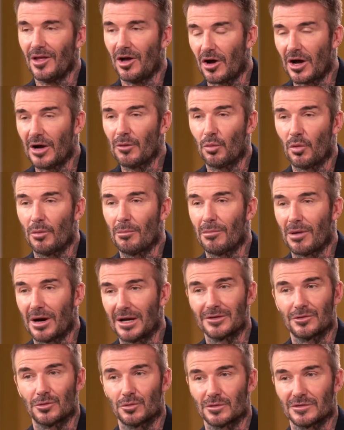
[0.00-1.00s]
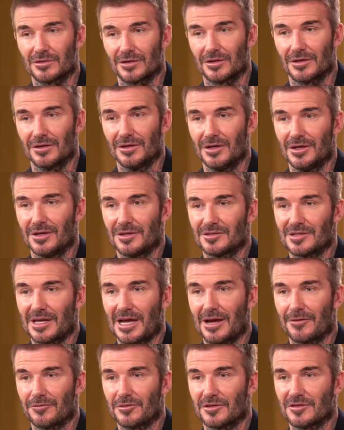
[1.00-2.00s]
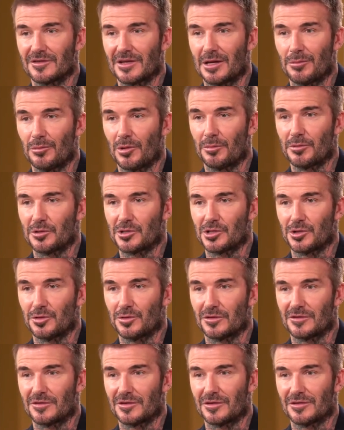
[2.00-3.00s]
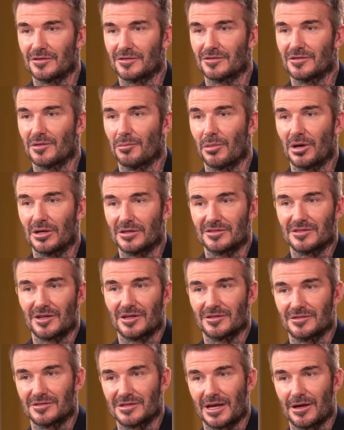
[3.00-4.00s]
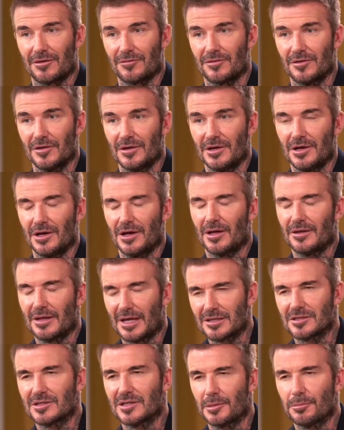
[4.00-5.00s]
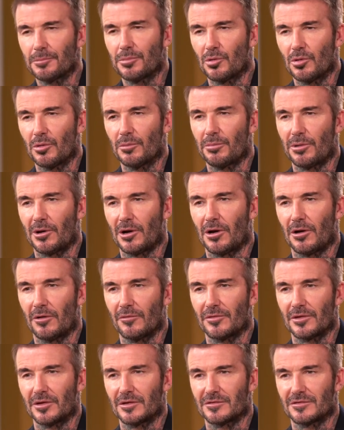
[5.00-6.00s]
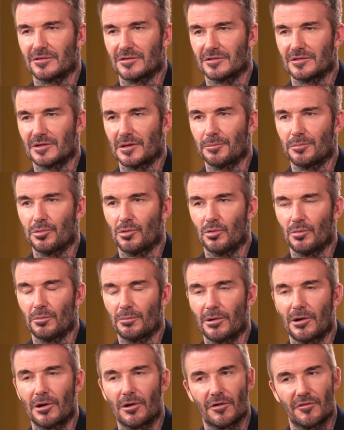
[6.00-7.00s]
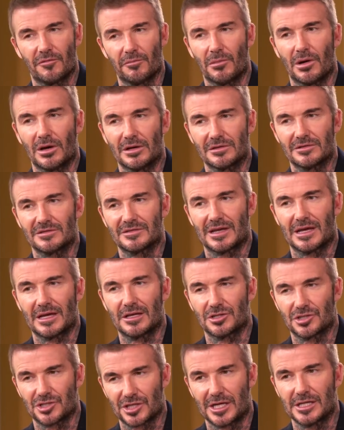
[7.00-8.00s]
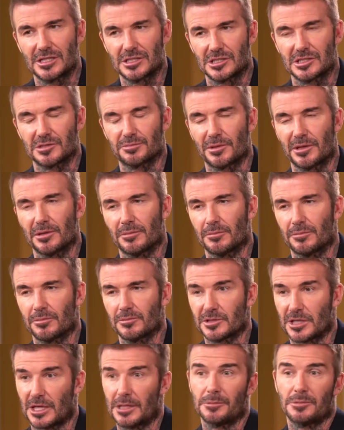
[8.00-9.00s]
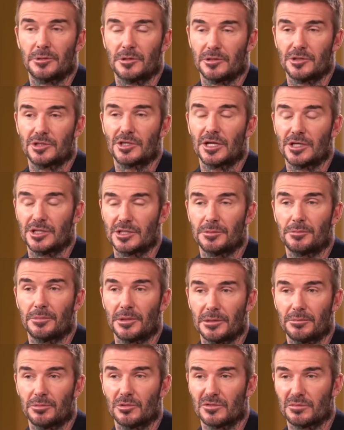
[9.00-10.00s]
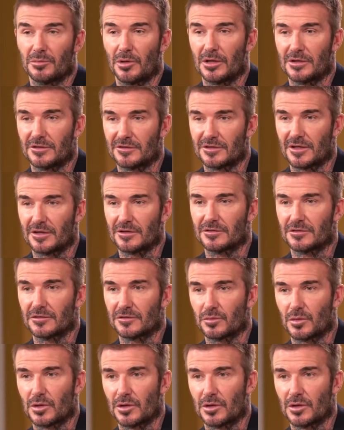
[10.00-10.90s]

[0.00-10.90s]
I want my daughter to have the same opportunities that my sons have. And that's an important part of this. It's an important part of mindset and changing people's mindsets as